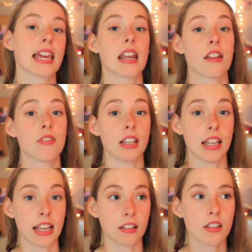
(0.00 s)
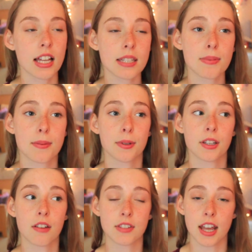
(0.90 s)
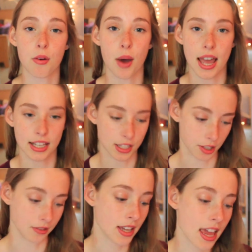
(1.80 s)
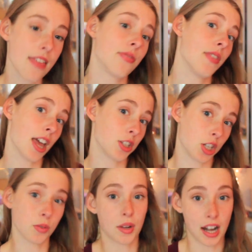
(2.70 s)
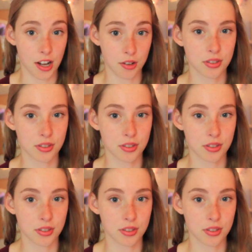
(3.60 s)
and I feel like lots of people love DIYing, so that's just what I do.